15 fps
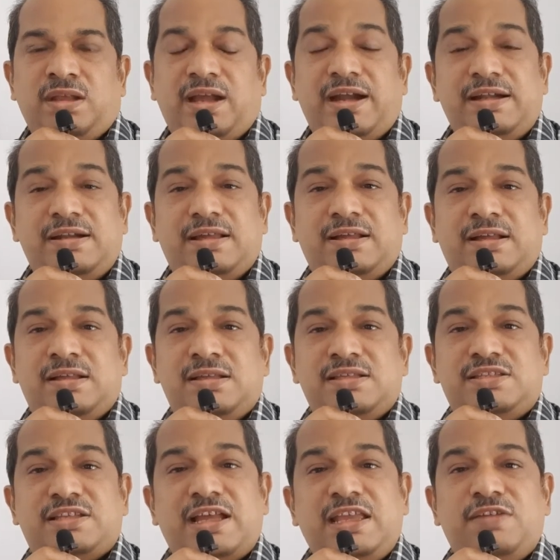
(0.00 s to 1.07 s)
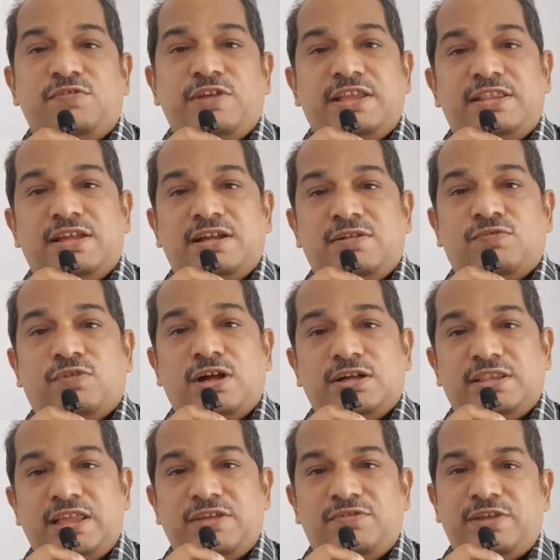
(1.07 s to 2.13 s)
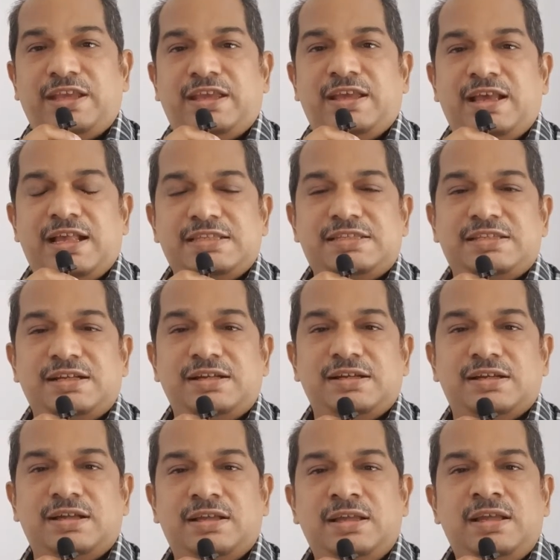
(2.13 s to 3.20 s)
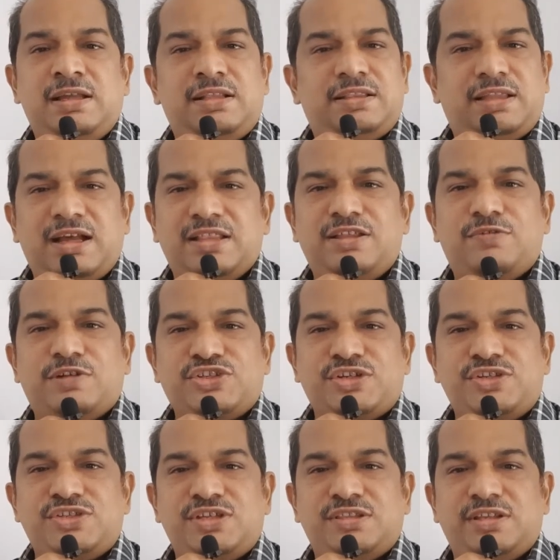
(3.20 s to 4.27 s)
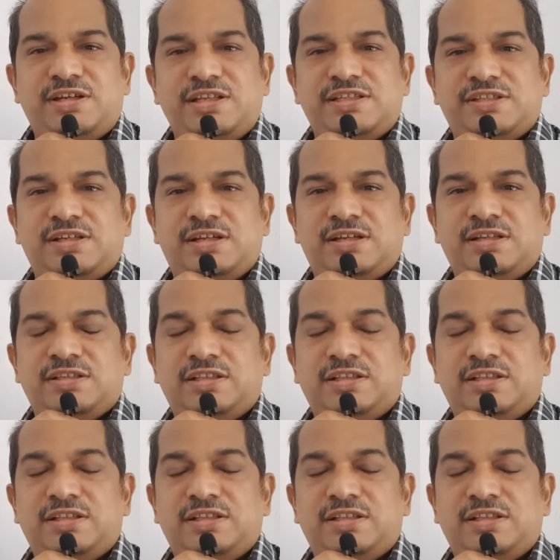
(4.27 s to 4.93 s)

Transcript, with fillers: and uh, Sai Veda Vagdevi has sung uh, the other versions, that is the